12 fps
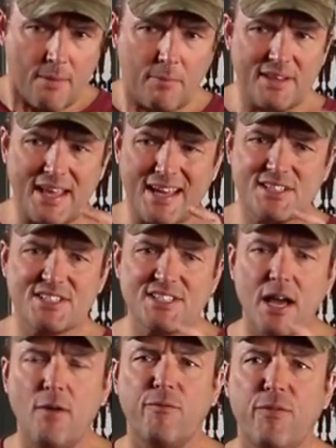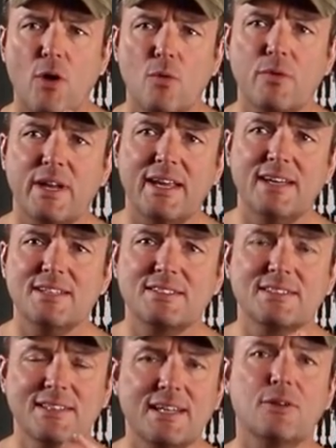but that cell phone is
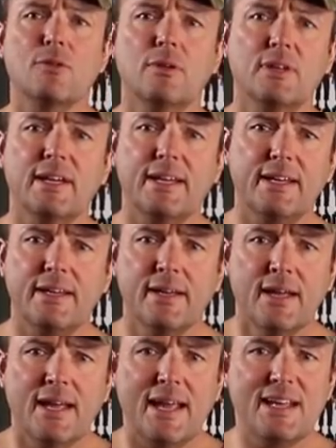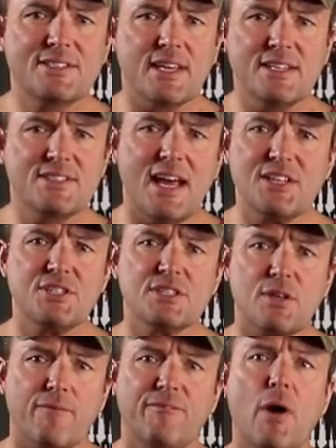literally, it's not just
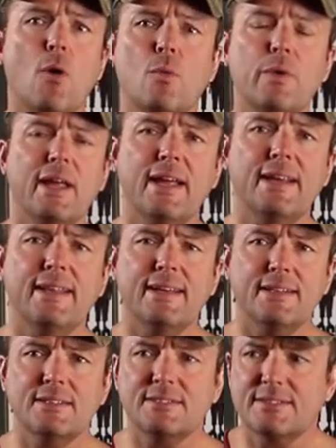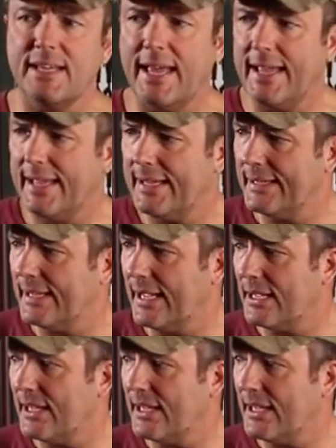a phone, it is a